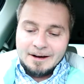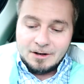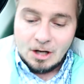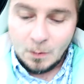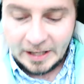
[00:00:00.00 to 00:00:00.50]
how
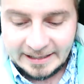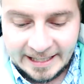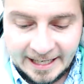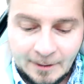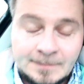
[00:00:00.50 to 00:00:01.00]
it all went
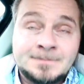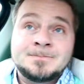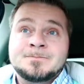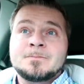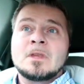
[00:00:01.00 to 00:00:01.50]

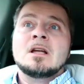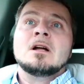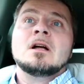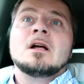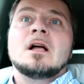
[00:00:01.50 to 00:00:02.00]

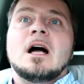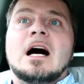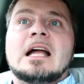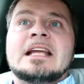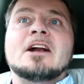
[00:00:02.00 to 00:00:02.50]
down.
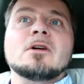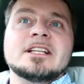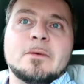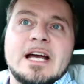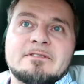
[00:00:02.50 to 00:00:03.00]
Not
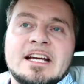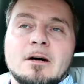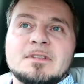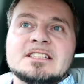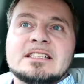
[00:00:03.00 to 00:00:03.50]
only did we have to
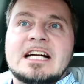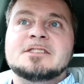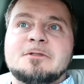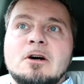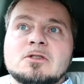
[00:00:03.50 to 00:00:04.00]
help these
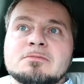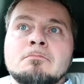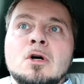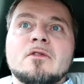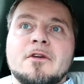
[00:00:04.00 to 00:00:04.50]
nice folks
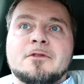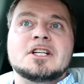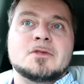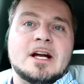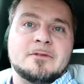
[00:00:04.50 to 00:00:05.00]
move a
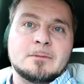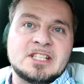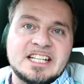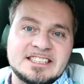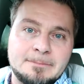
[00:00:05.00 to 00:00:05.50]
refrigerator from
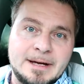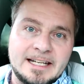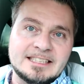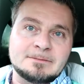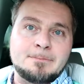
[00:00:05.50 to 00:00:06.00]

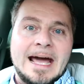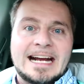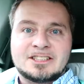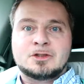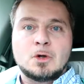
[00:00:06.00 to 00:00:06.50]
JCPenney's back